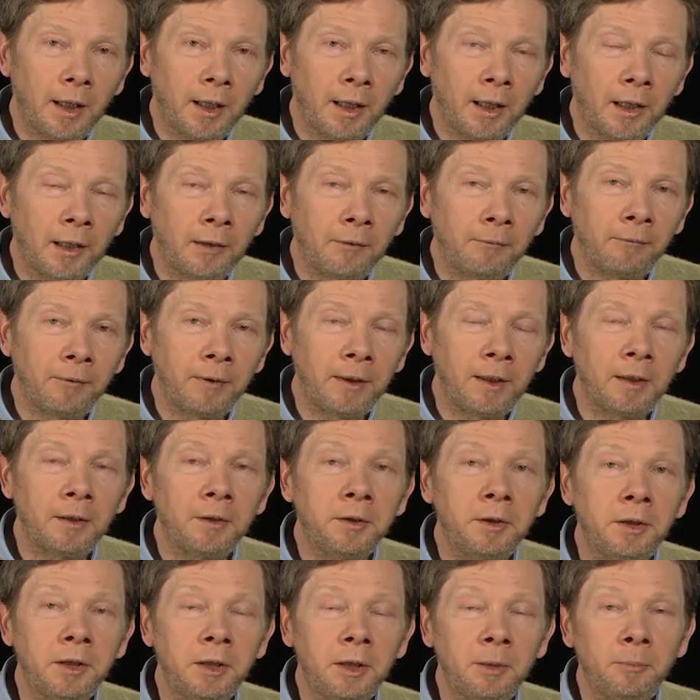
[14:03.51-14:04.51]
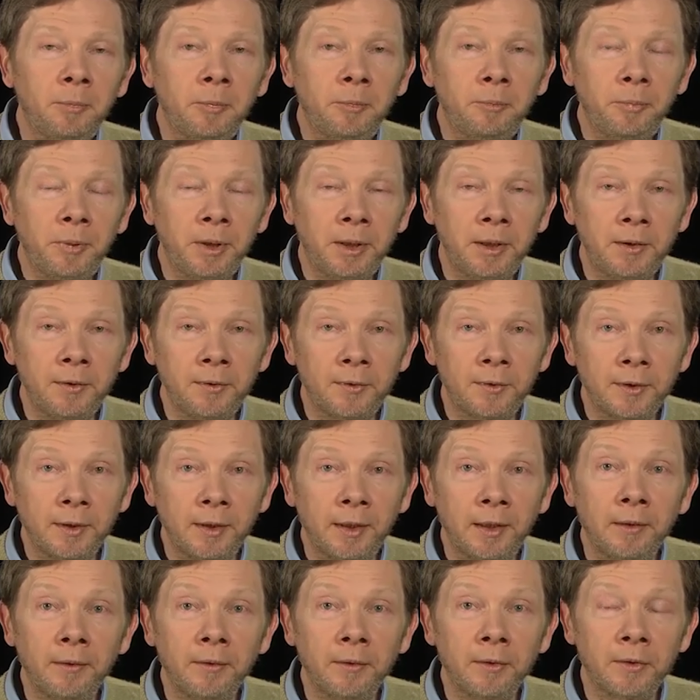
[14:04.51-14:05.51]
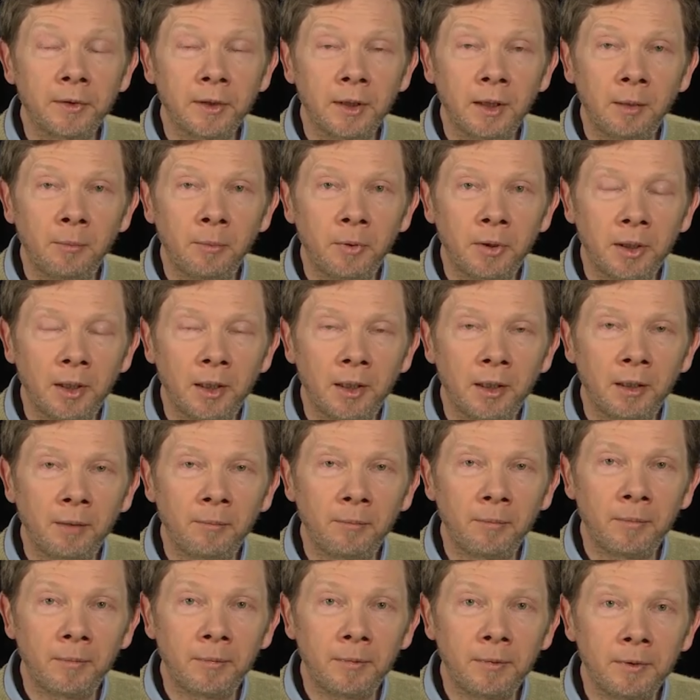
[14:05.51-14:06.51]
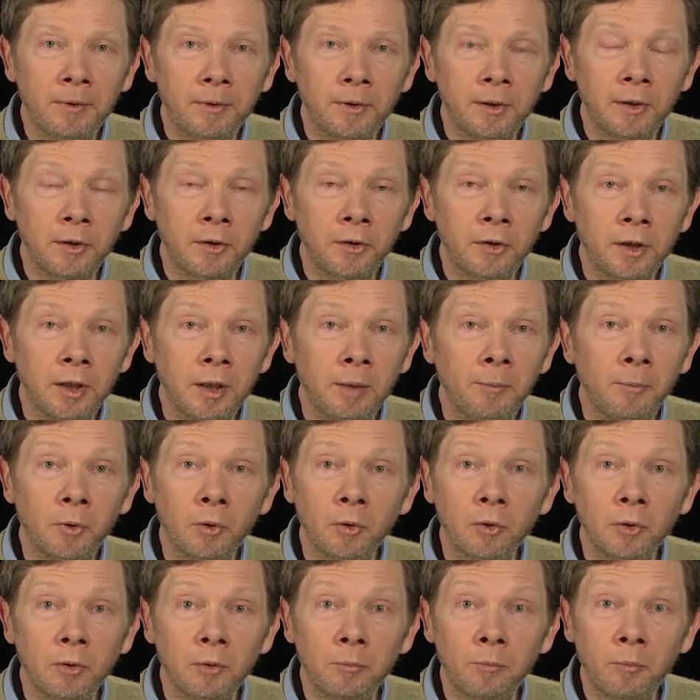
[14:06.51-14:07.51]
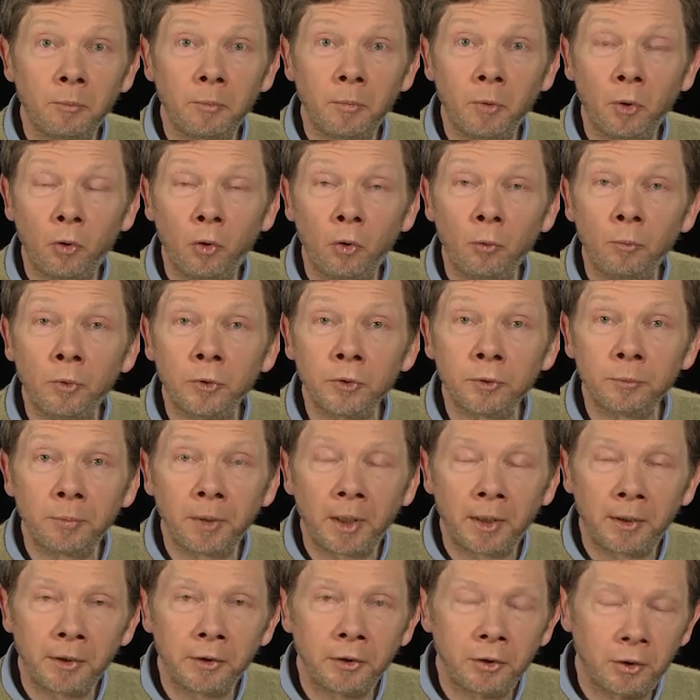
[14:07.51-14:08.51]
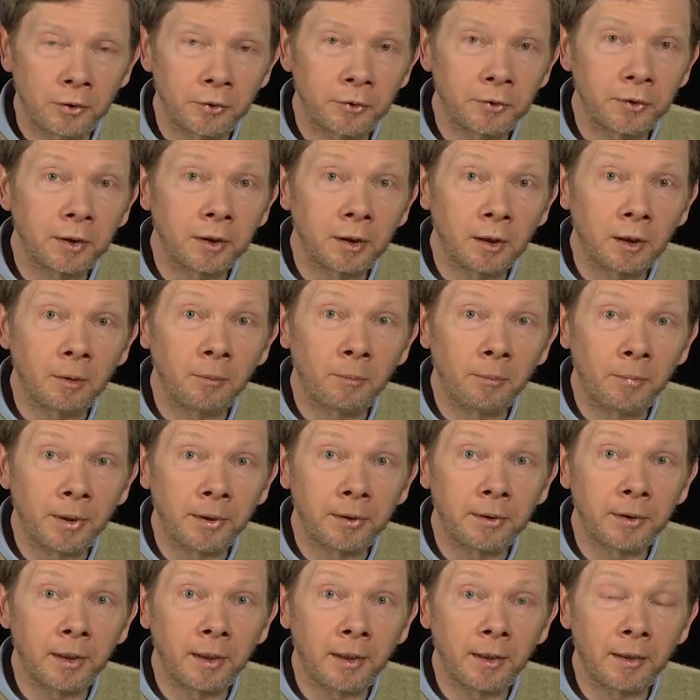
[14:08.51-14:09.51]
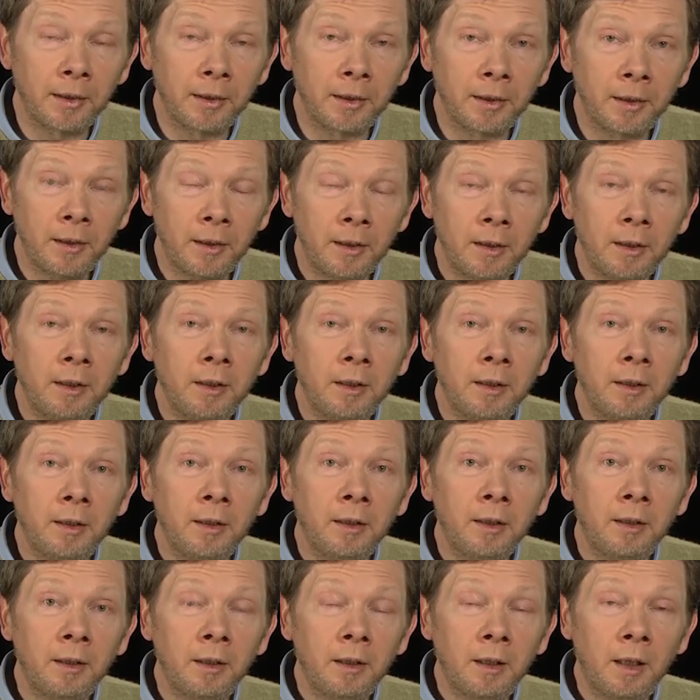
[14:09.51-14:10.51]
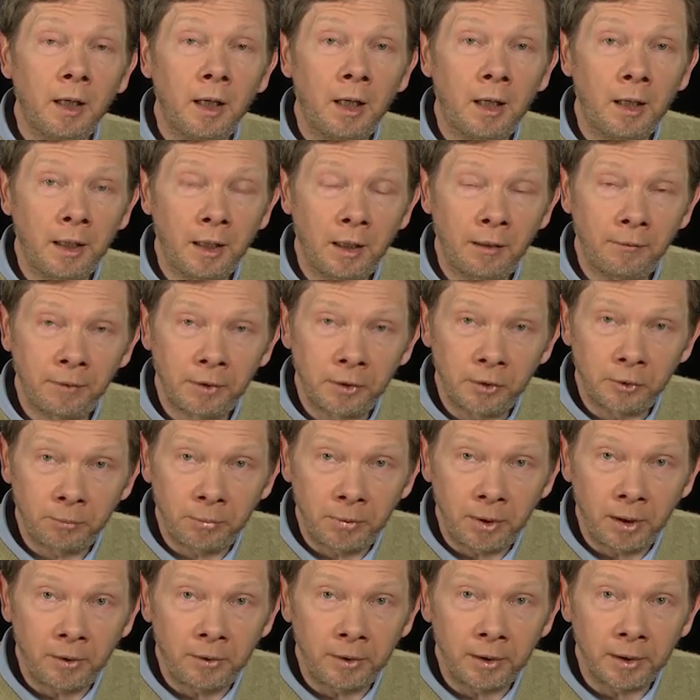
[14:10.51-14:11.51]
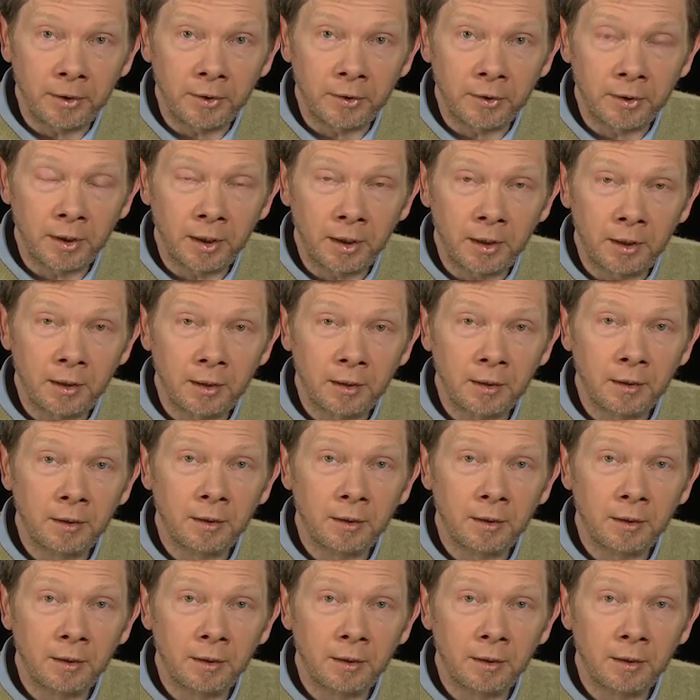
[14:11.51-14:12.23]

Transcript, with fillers: and feel a deep peace at the same time. It seems almost paradoxical, but I have experienced it,